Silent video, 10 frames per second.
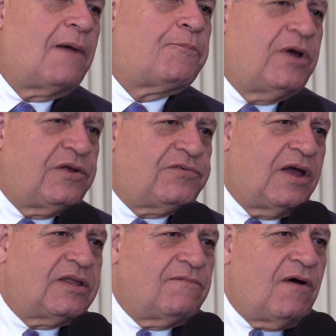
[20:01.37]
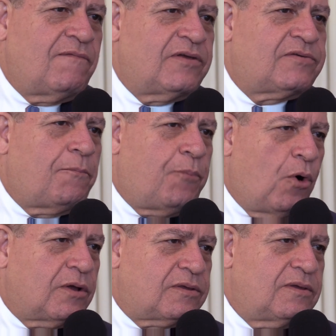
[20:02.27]
appreciative of the
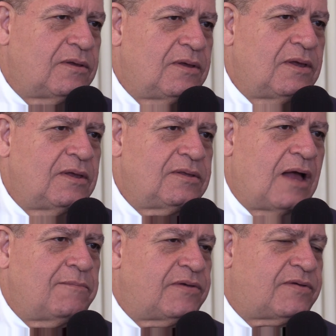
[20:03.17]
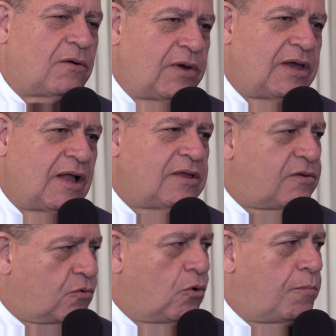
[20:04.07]
support that Mr. Reed and
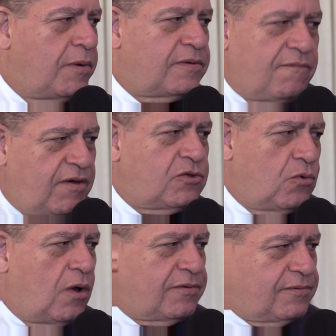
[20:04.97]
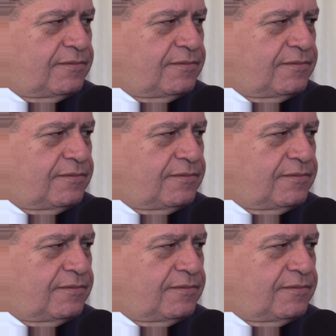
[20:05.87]
his group is giving to us.